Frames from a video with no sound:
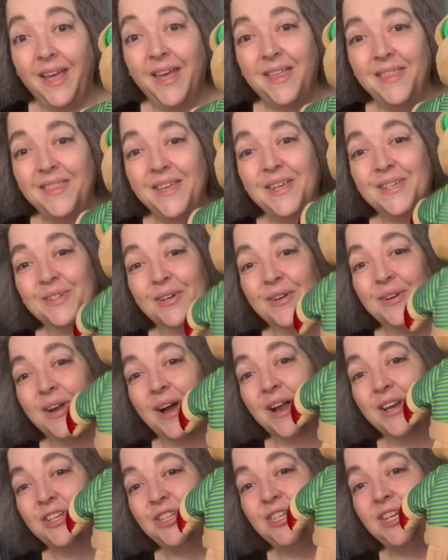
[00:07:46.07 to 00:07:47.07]
These are
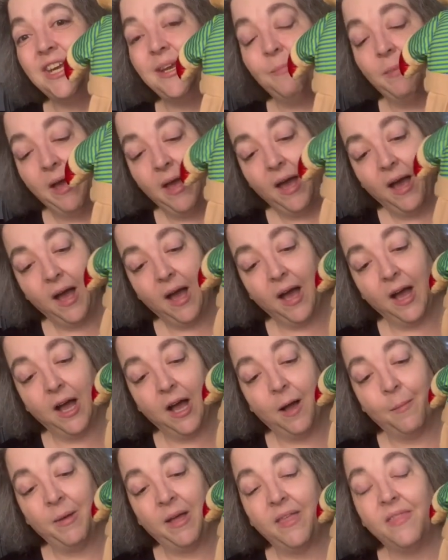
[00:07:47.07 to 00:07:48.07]
not cheap.
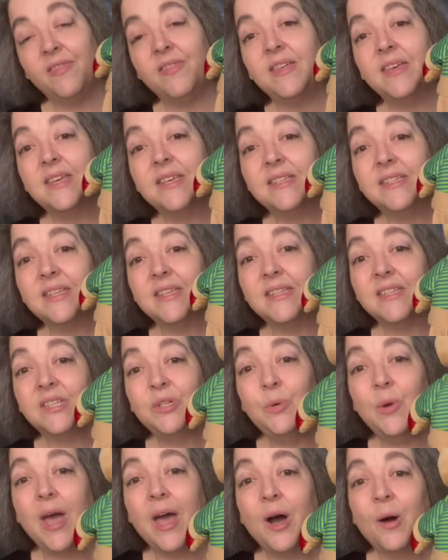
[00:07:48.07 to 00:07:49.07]
Um, this is
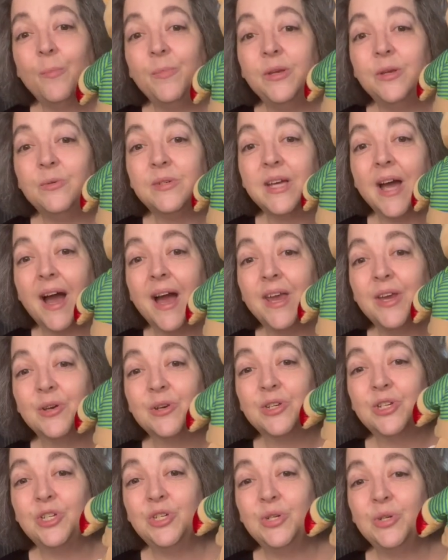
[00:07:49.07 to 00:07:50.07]
to help you tie
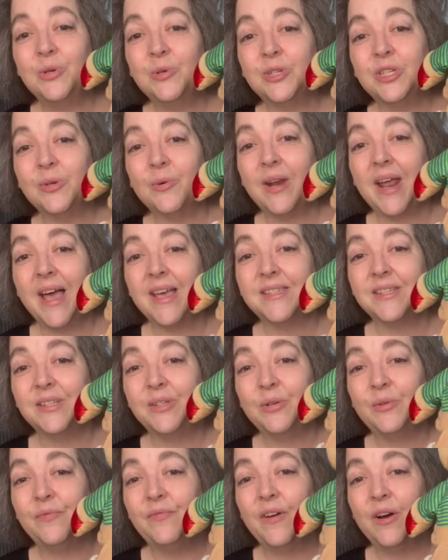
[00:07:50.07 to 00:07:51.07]
your shoe. So it has
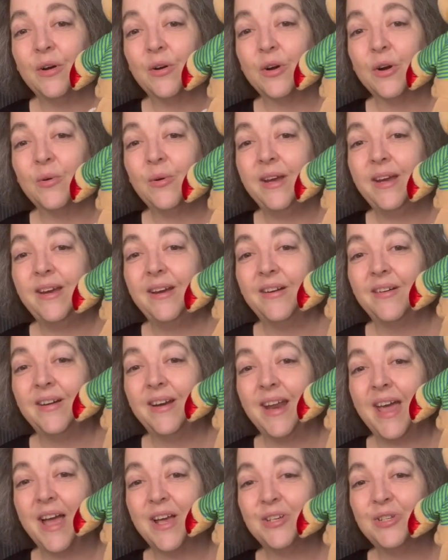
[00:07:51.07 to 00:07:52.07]
little Velcro here.
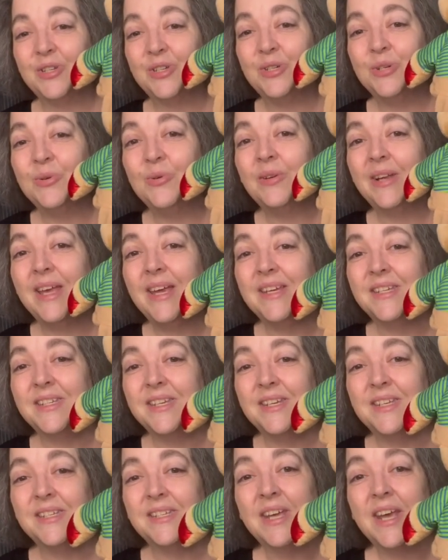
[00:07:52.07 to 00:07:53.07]
It has
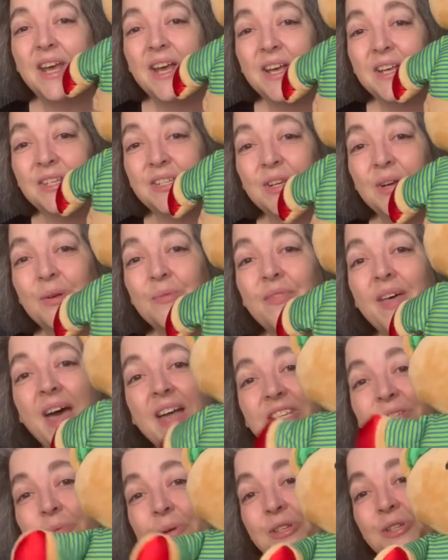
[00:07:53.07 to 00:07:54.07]
shoelaces. So
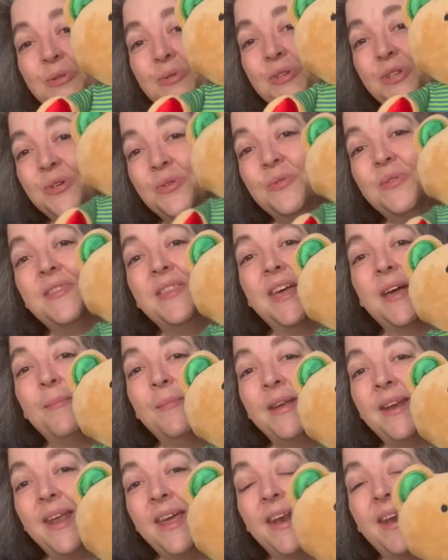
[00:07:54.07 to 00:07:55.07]
that's what you do with
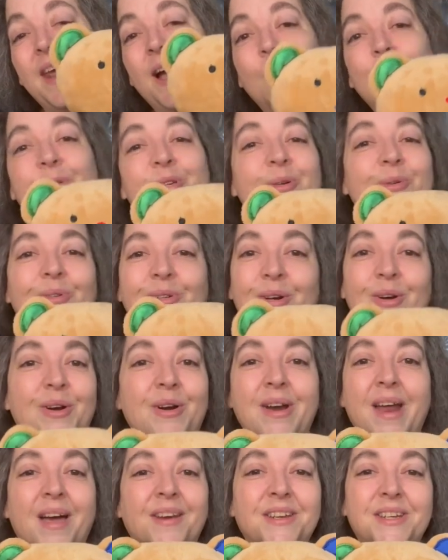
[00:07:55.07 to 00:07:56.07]
him. It, it helps you
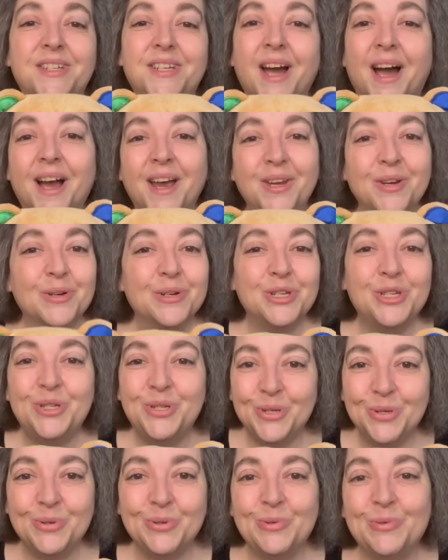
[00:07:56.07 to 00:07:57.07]
learn how to tie your
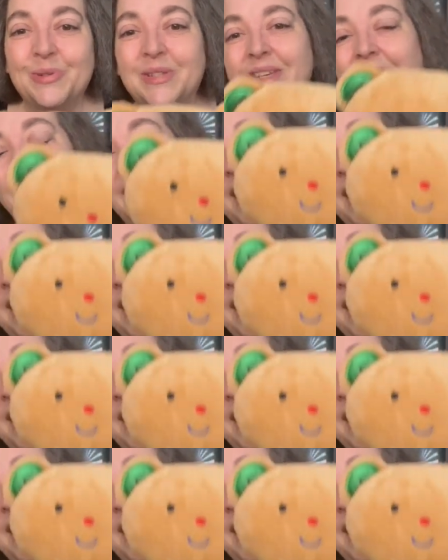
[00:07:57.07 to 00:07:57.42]
shoes.